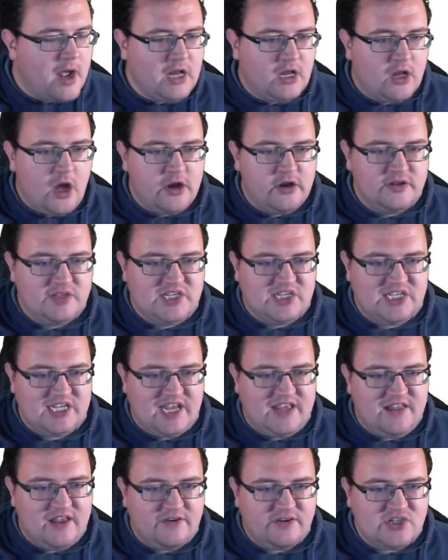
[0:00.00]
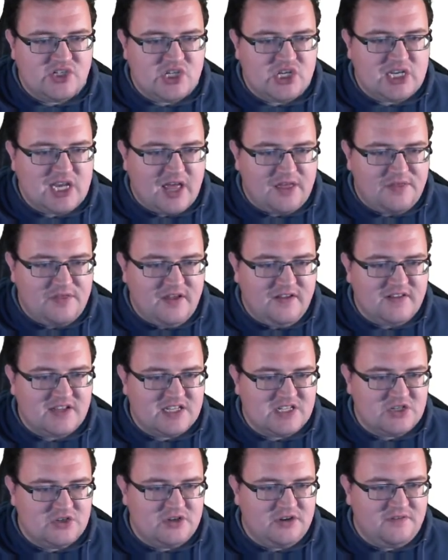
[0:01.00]
line on C, there is nothing that
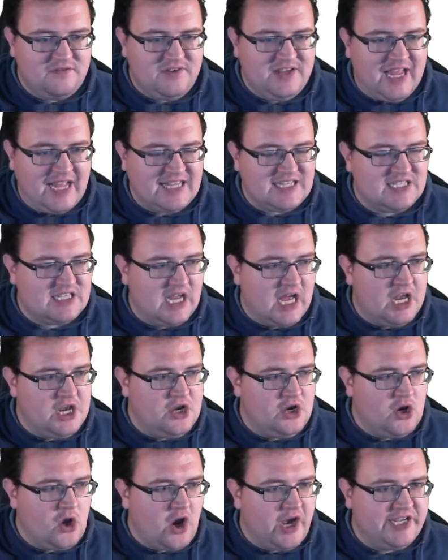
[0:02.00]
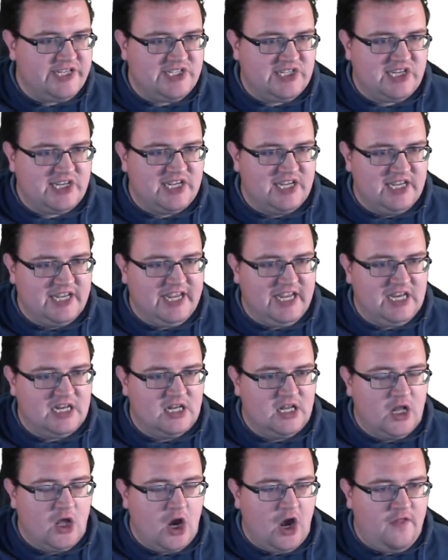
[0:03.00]
sort of gets a nice clean
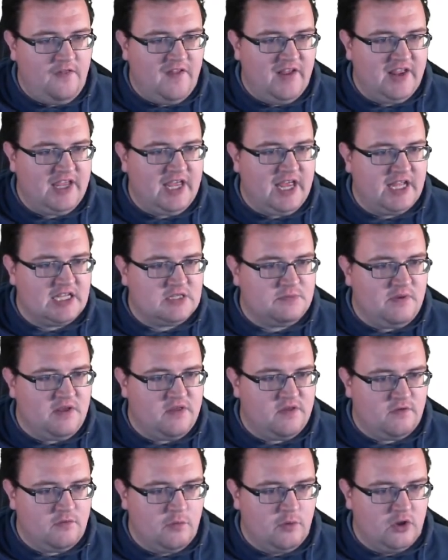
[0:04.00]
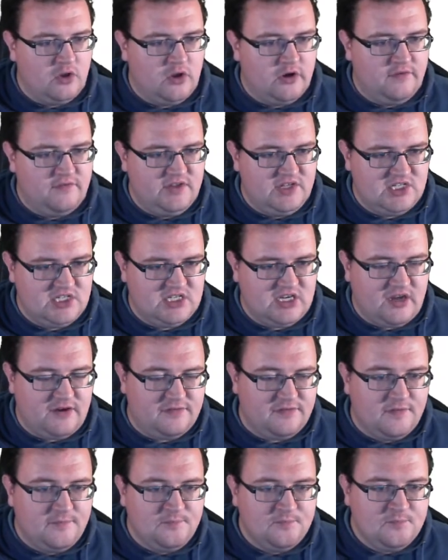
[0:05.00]
line that gets me through a lot of this stuff.
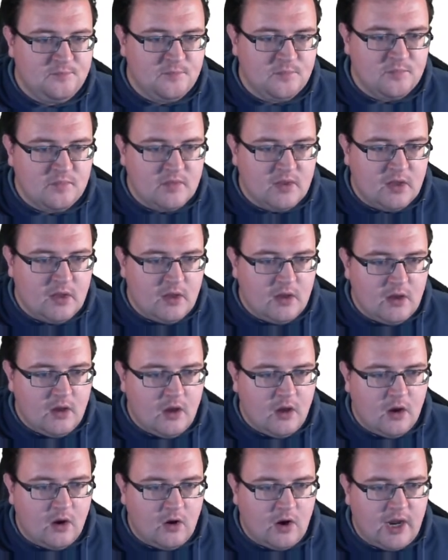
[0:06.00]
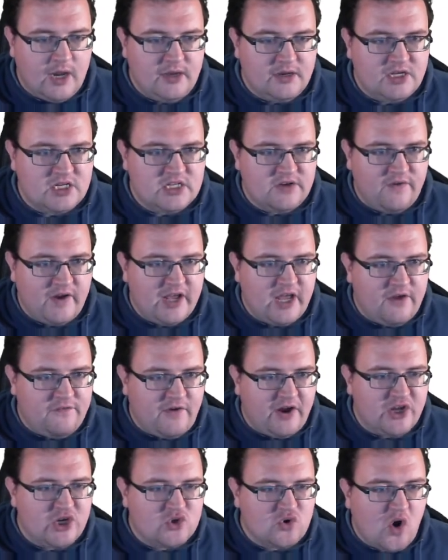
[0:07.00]
All right, because if I
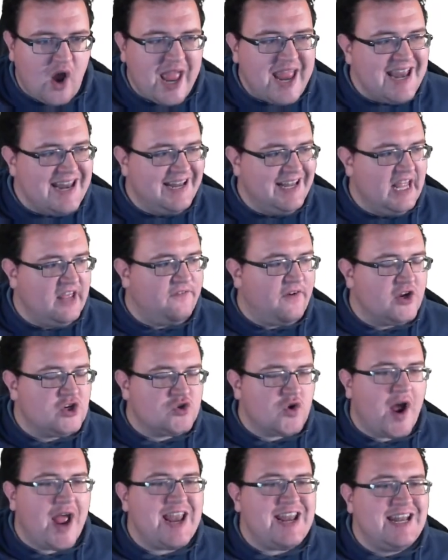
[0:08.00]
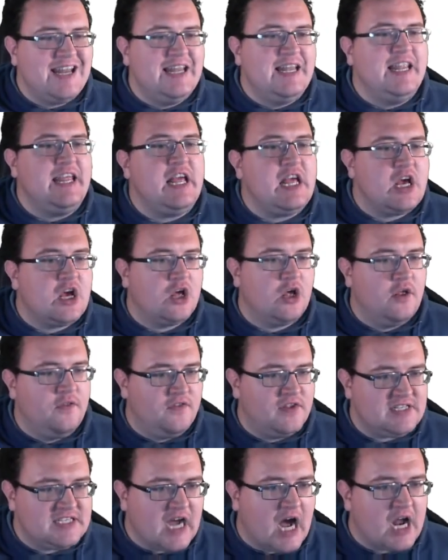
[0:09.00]
try and link the
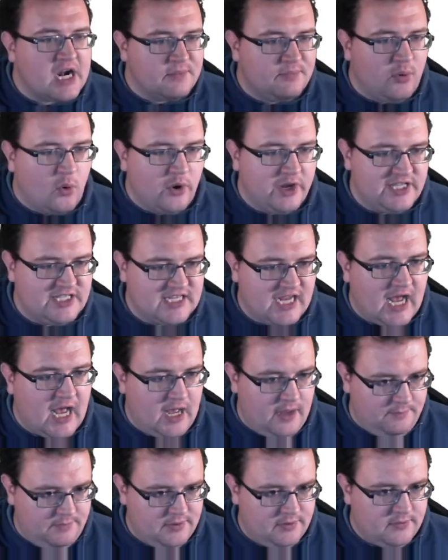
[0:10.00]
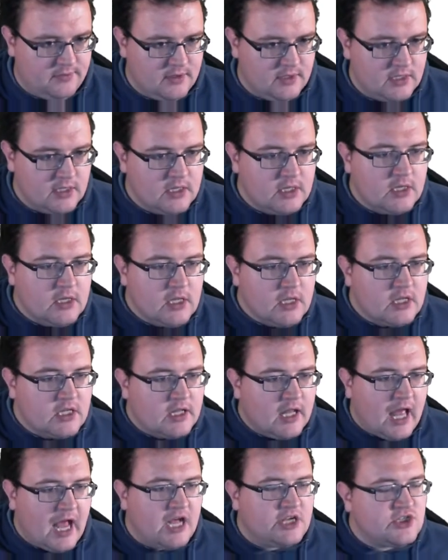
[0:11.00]
data points up,
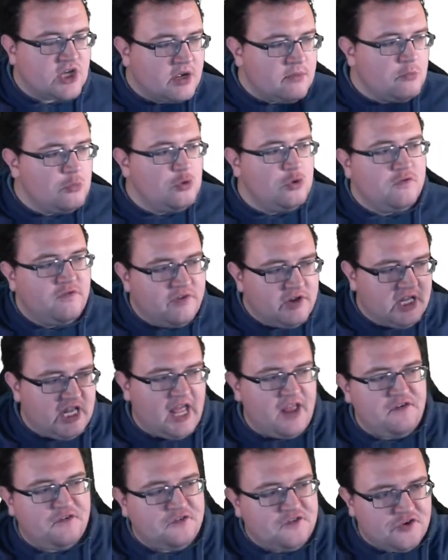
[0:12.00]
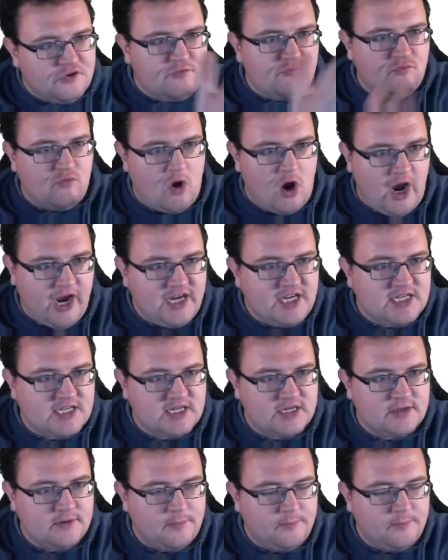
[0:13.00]
as I move left to right,